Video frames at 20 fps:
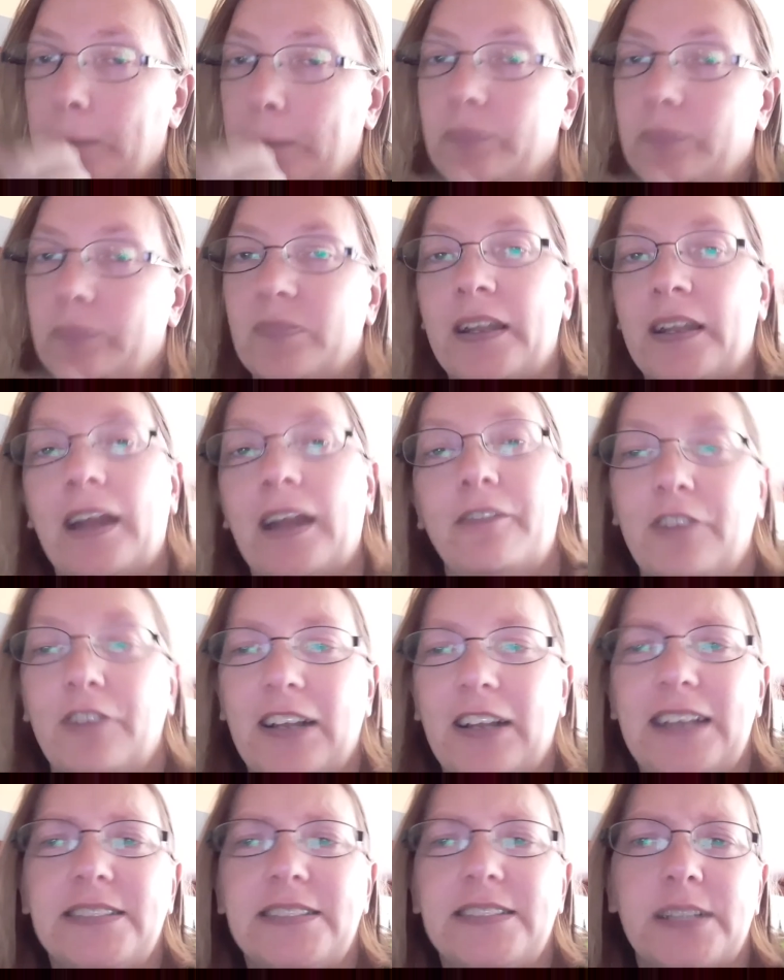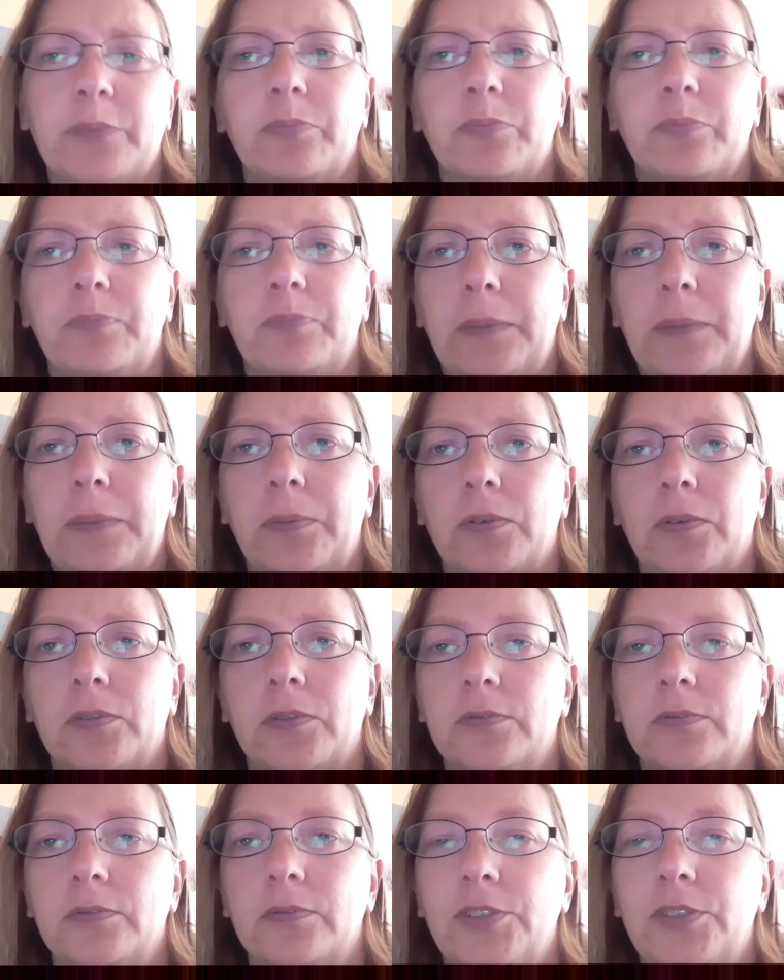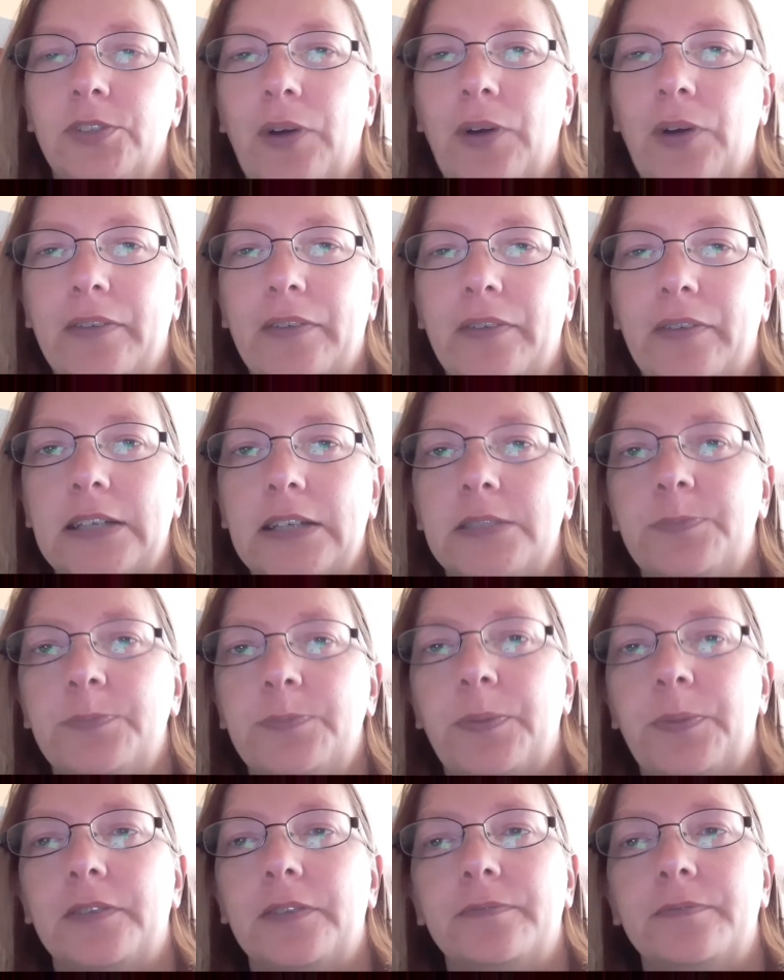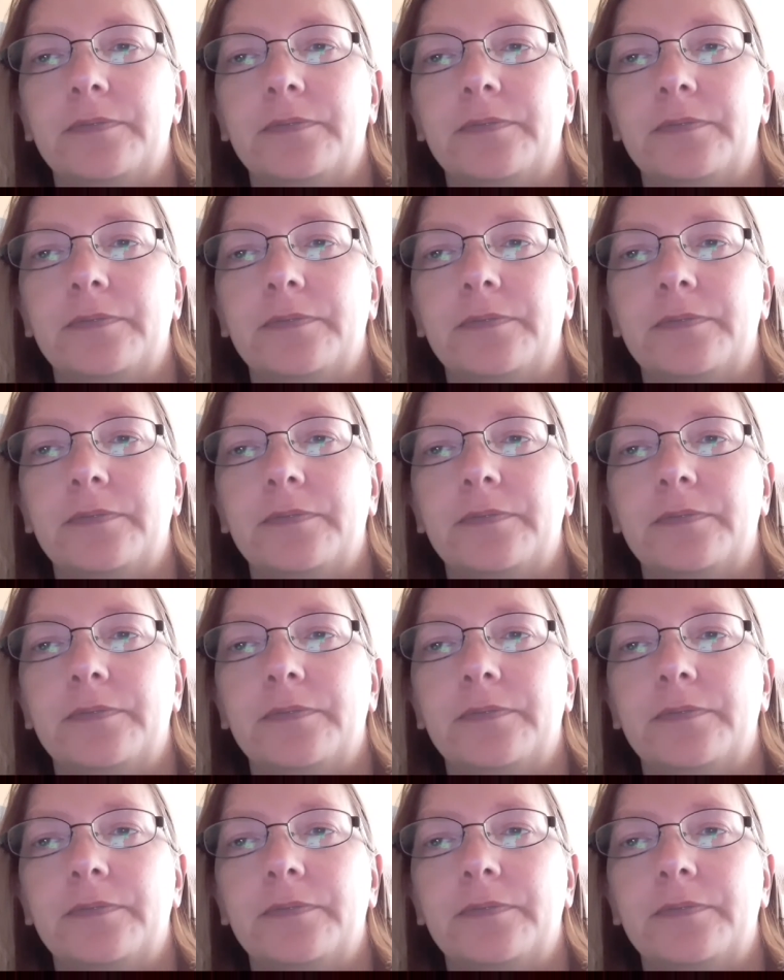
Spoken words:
And I realize some people don't have kids, but